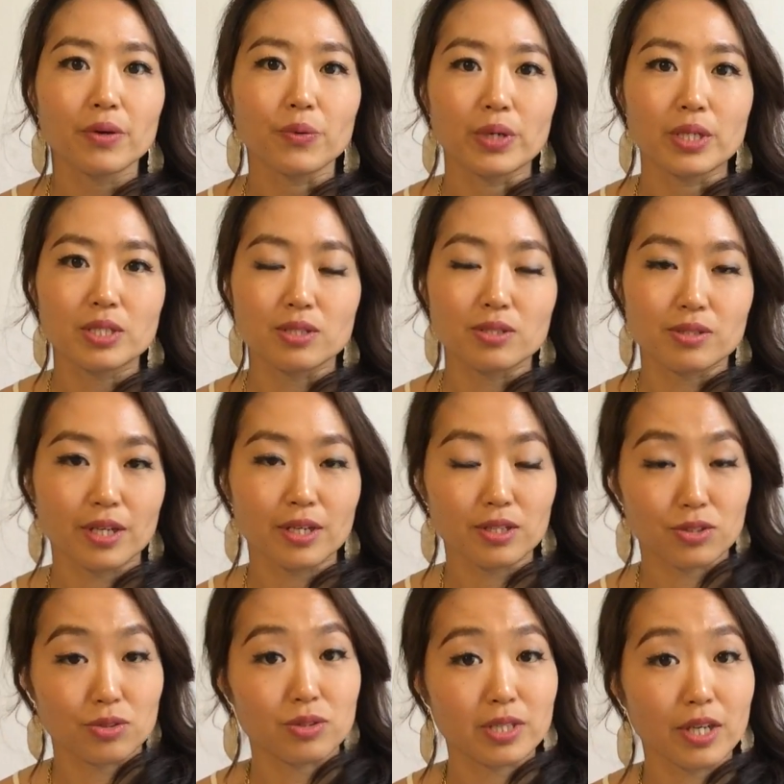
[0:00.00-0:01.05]
when she
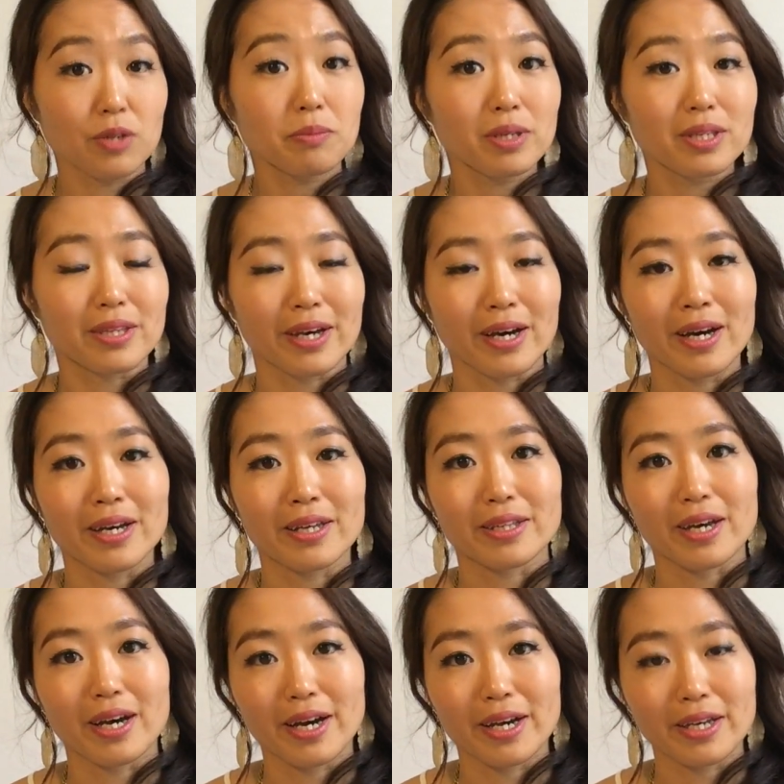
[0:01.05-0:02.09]
started to tell me
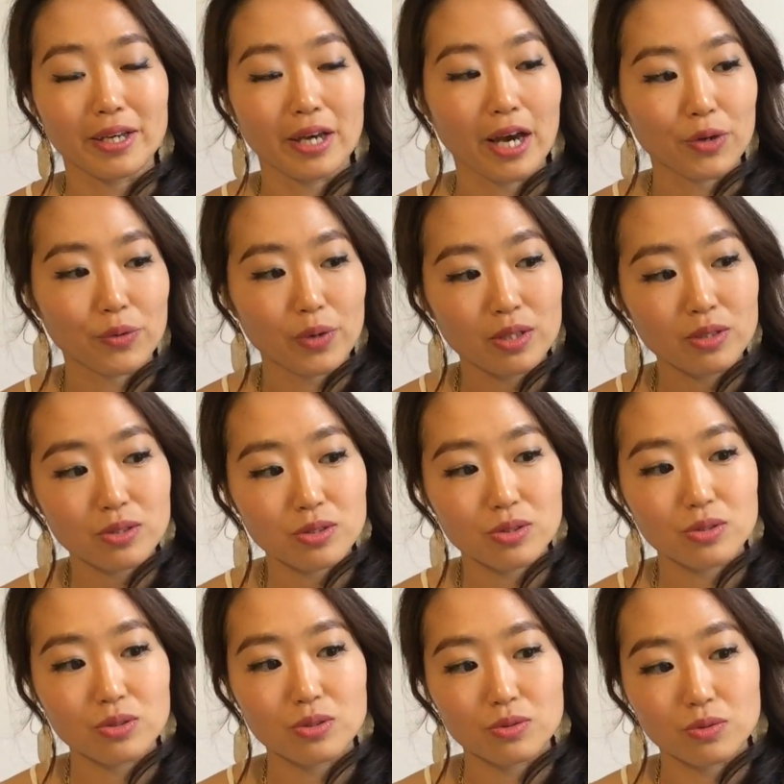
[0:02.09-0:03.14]
that, I went,
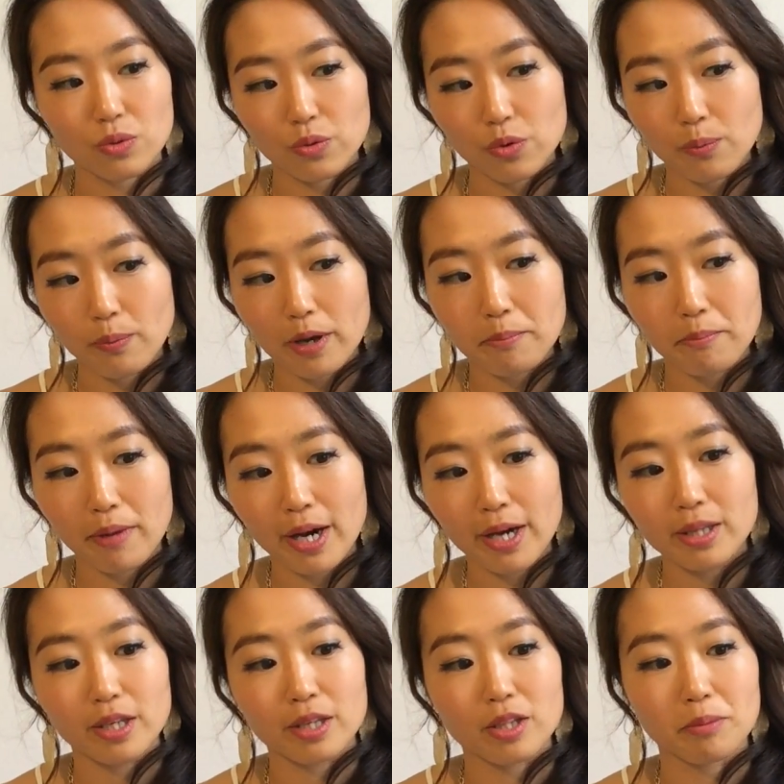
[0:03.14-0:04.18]
my
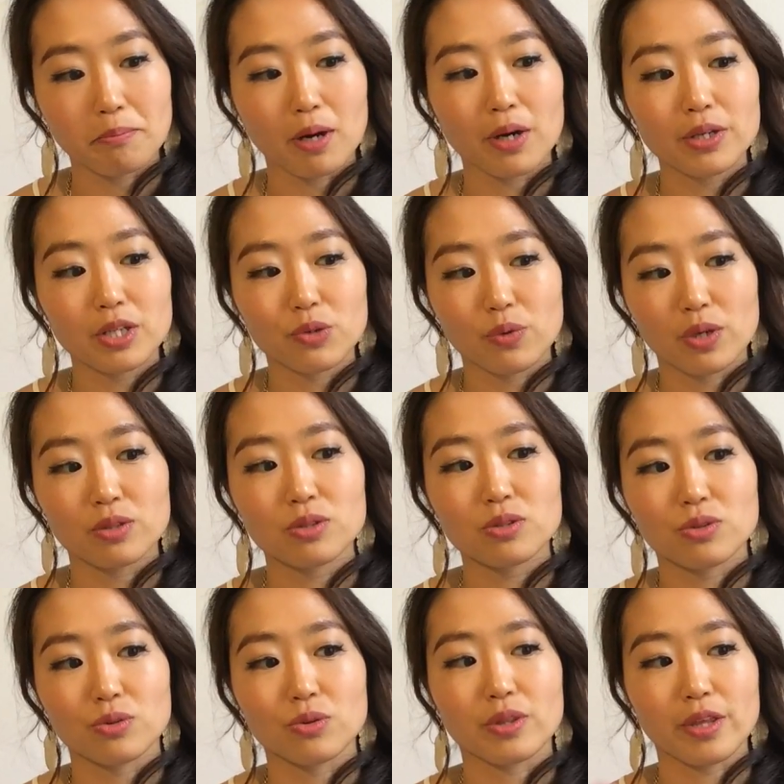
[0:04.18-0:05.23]
mind and the body went
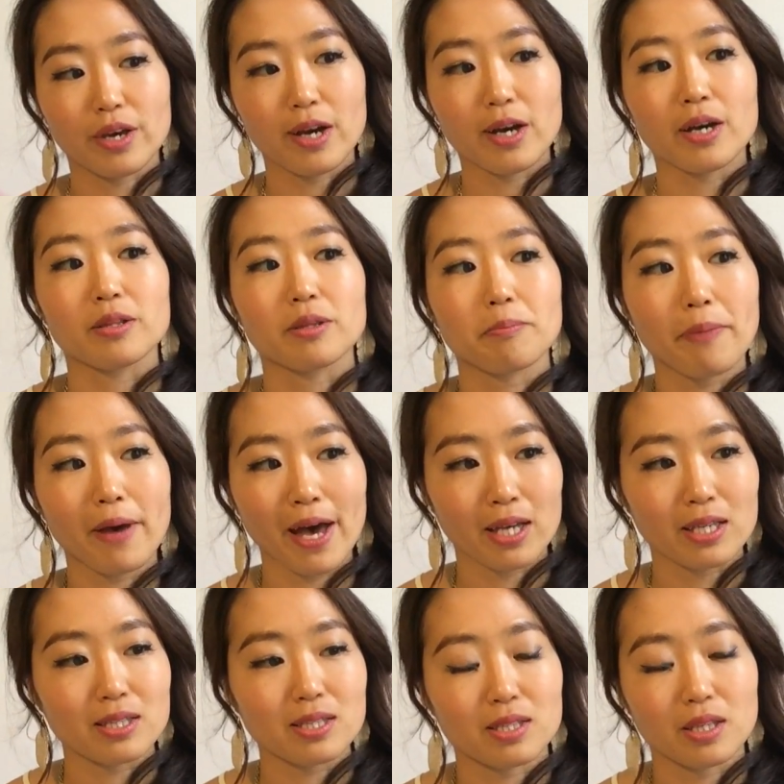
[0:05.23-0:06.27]
to that
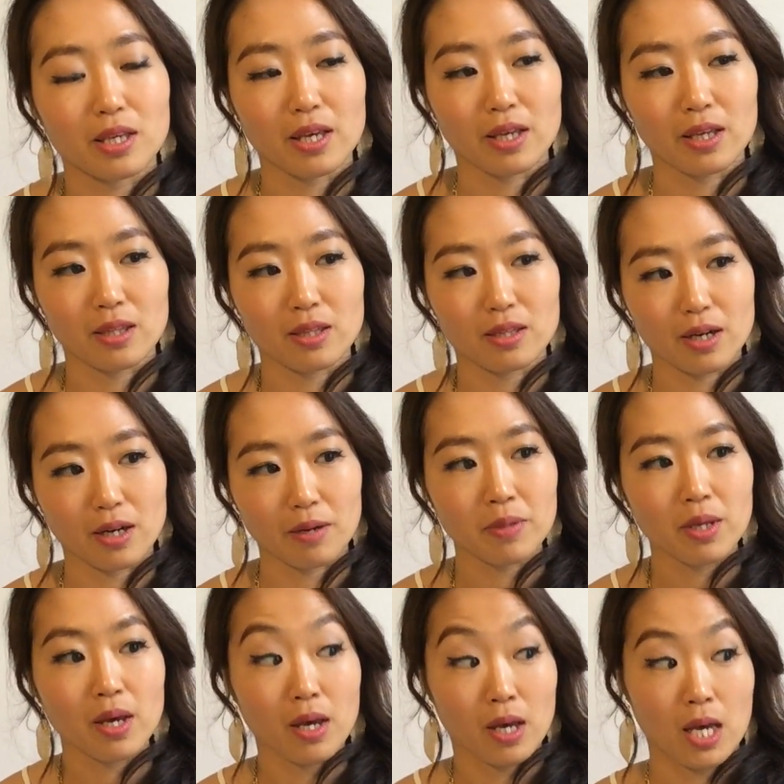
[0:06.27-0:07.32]
past, and
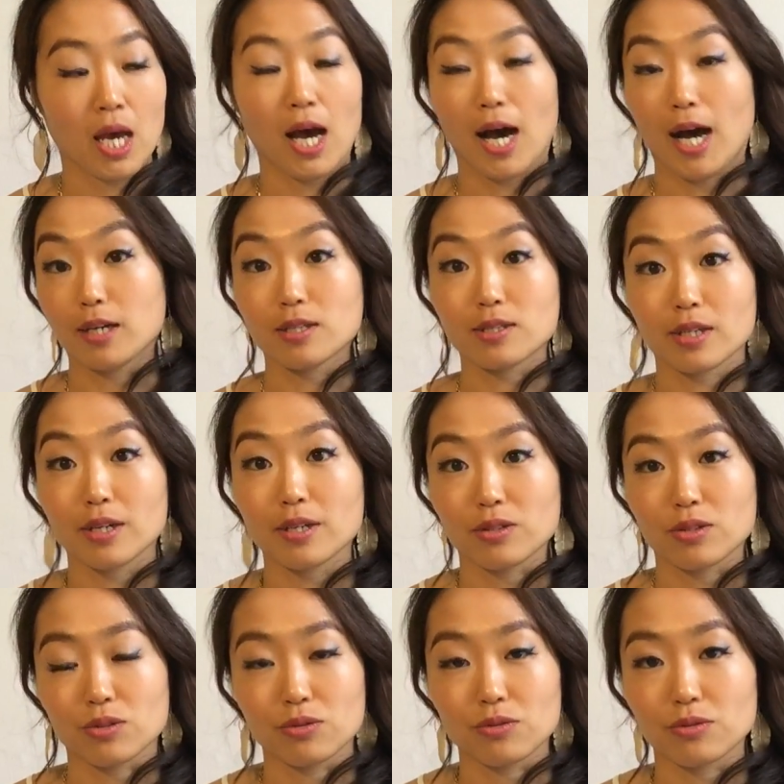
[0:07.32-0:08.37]
I
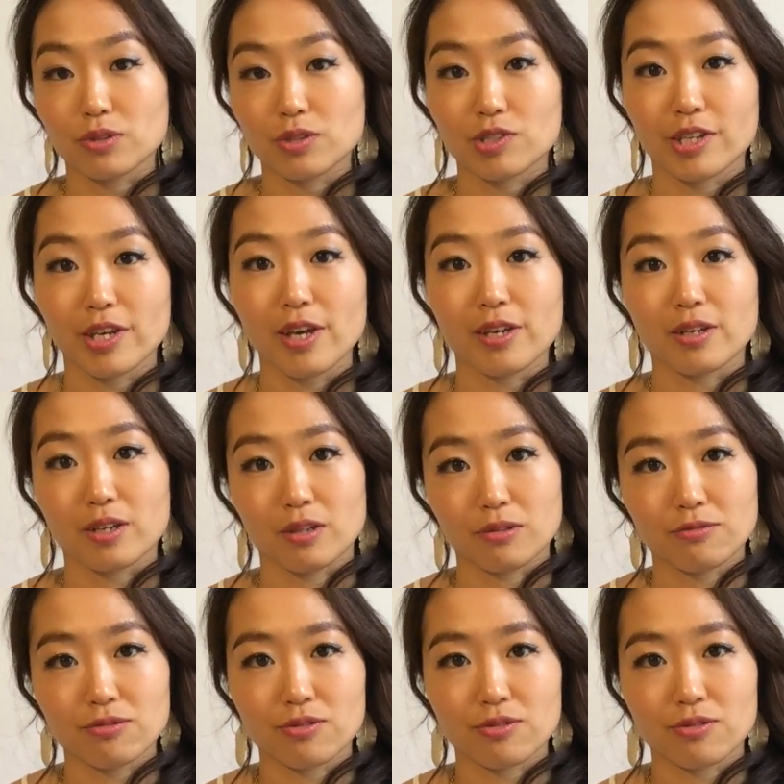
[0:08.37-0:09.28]
started to shake and